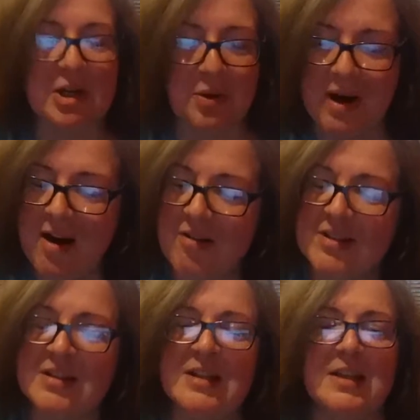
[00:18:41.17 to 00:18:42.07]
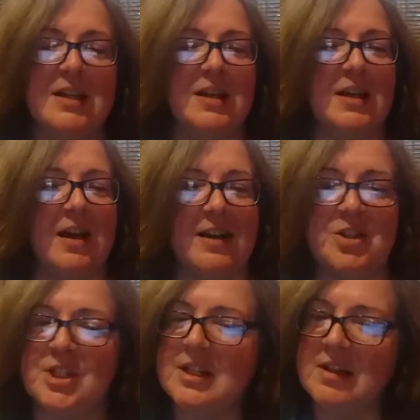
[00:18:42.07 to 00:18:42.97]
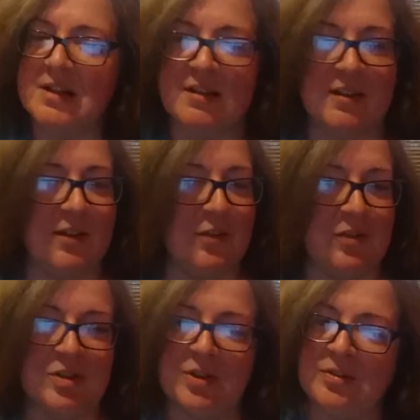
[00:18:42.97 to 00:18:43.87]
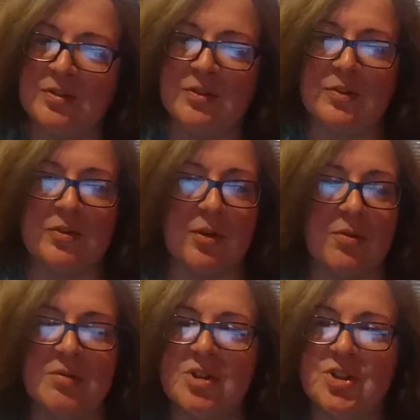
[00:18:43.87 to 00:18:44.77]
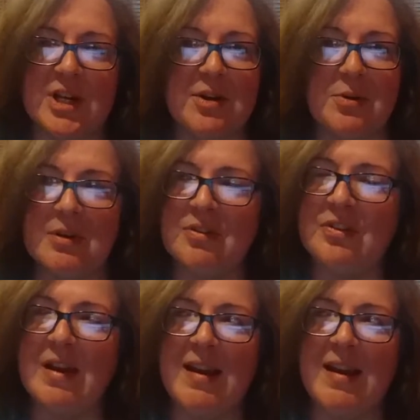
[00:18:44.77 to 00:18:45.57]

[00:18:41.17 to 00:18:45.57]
her out. She is just so generous,